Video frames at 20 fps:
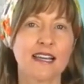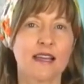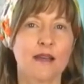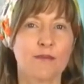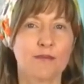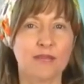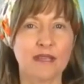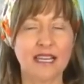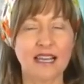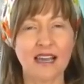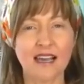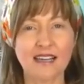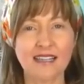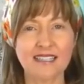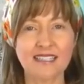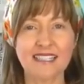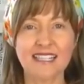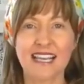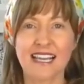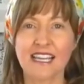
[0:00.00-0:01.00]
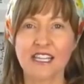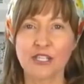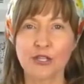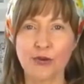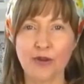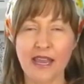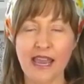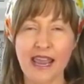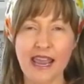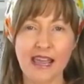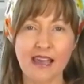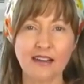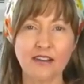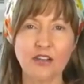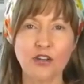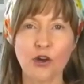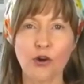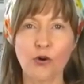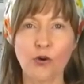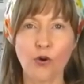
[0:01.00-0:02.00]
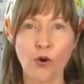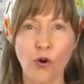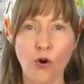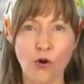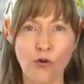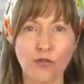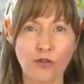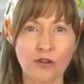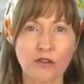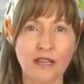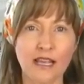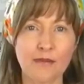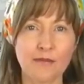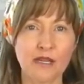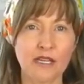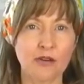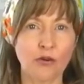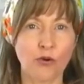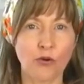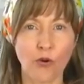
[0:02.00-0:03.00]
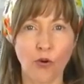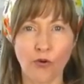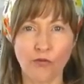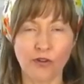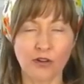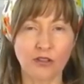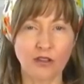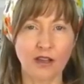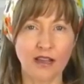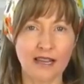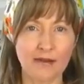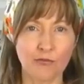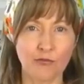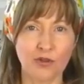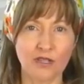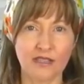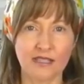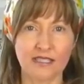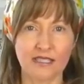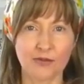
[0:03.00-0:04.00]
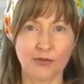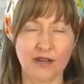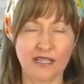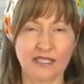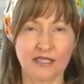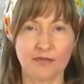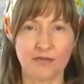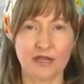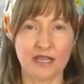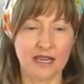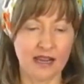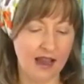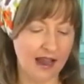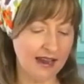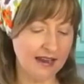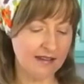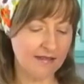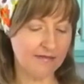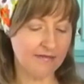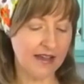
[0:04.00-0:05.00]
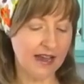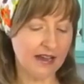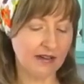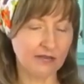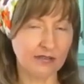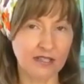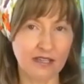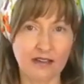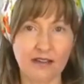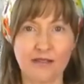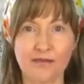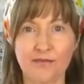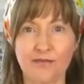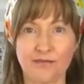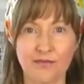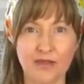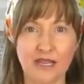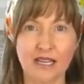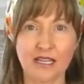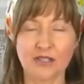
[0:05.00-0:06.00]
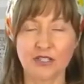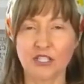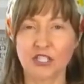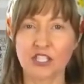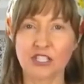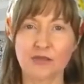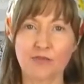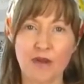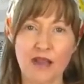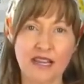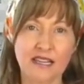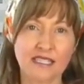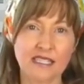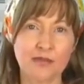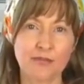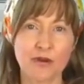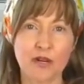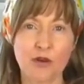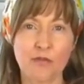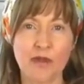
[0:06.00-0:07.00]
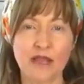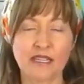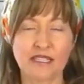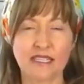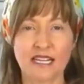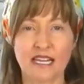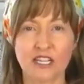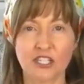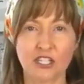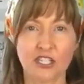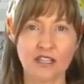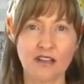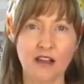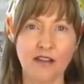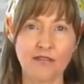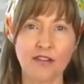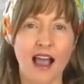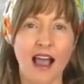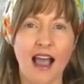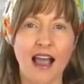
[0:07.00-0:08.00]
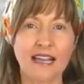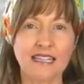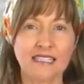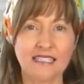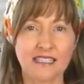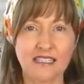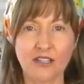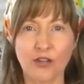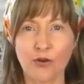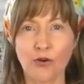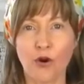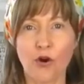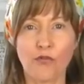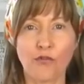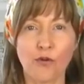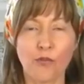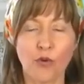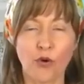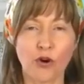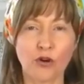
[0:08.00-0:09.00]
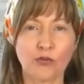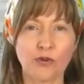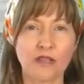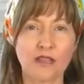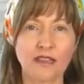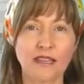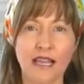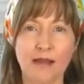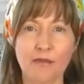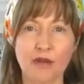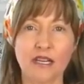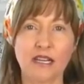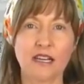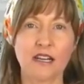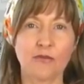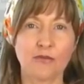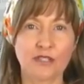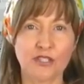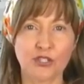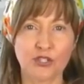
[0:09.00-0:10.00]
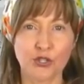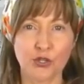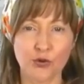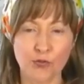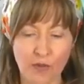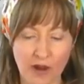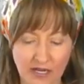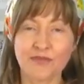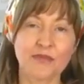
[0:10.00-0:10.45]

because you can go over lemon or over lime with this recipe. I have found um, in just my experimentation of it, I did go overboard with lemon and it was too much.